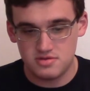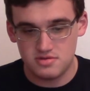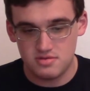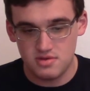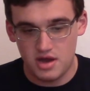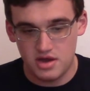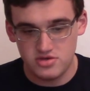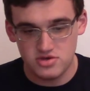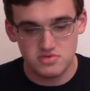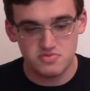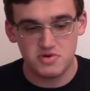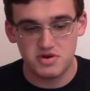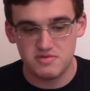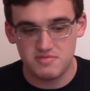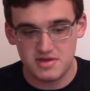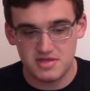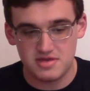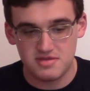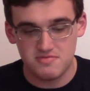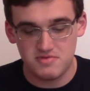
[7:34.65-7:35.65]
I just want to
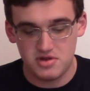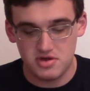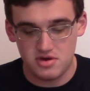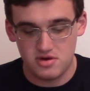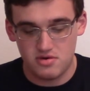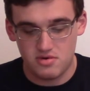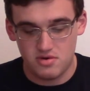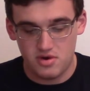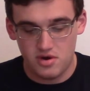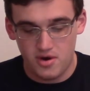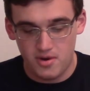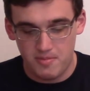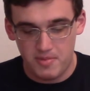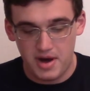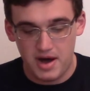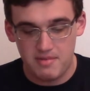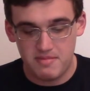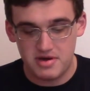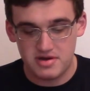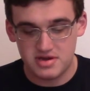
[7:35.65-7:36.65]
make this video.
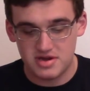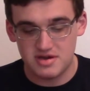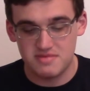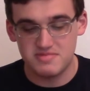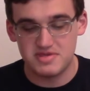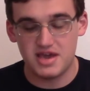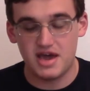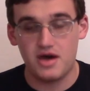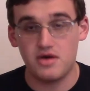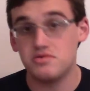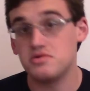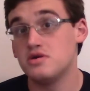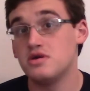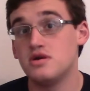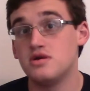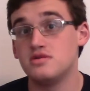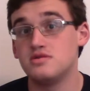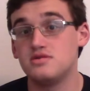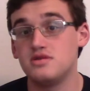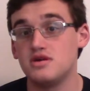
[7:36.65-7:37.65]
Obama comes out,
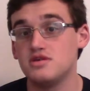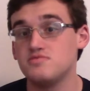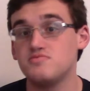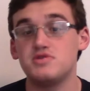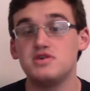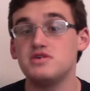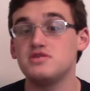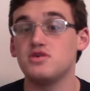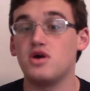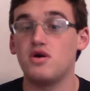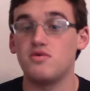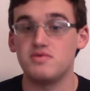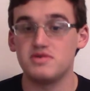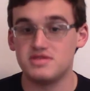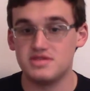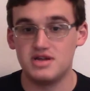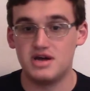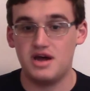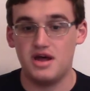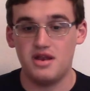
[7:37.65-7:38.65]
does what he's always
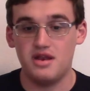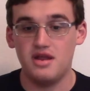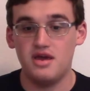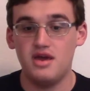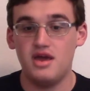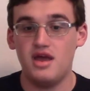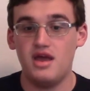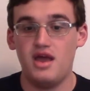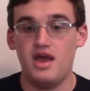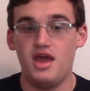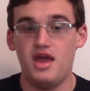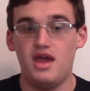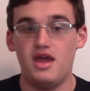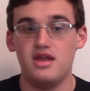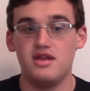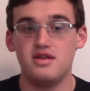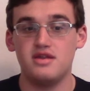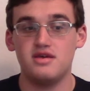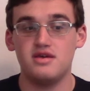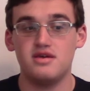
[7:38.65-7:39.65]
done,
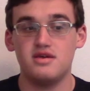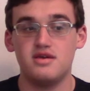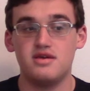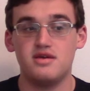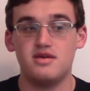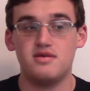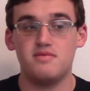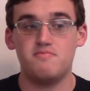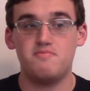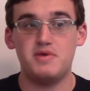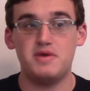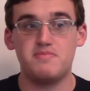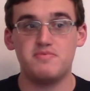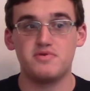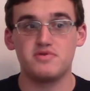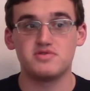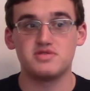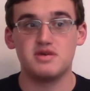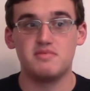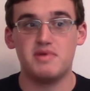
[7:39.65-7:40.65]
and people
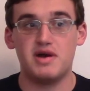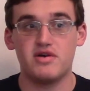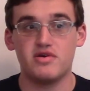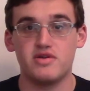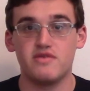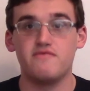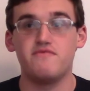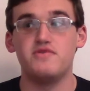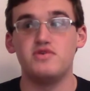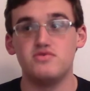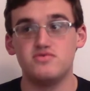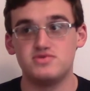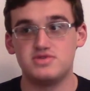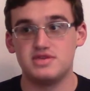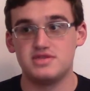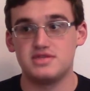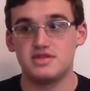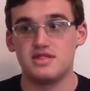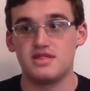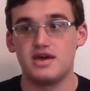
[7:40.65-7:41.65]
are somehow confused
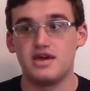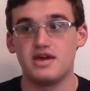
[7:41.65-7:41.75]
as to